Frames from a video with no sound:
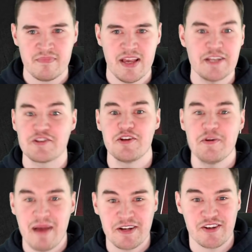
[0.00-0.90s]
is the new
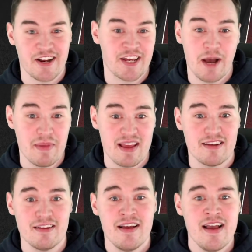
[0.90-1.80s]
manager going to come
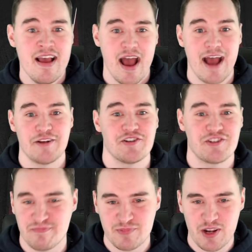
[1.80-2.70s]
in and
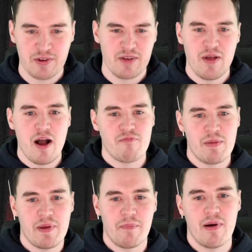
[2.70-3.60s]
just, go, no,
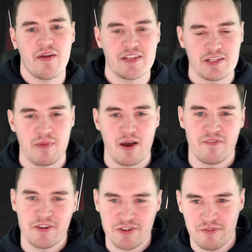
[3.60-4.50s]
rip it apart, this is my
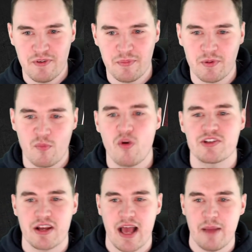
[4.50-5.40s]
version of football? What's
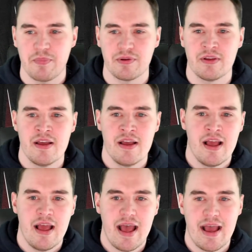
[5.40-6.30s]
going to happen?
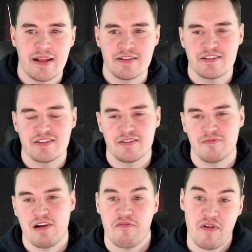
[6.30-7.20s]
And
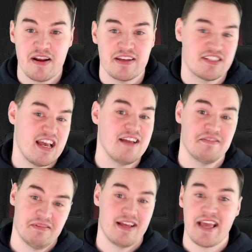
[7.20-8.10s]
Ralf Rangnick
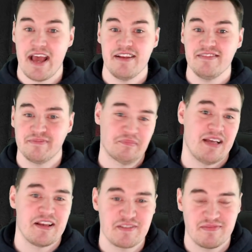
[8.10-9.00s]
said, again,
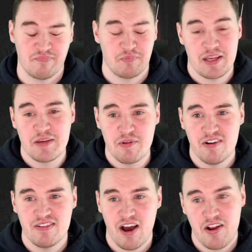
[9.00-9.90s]
as he
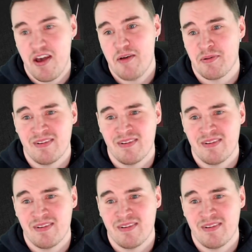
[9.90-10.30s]
would, I don't know.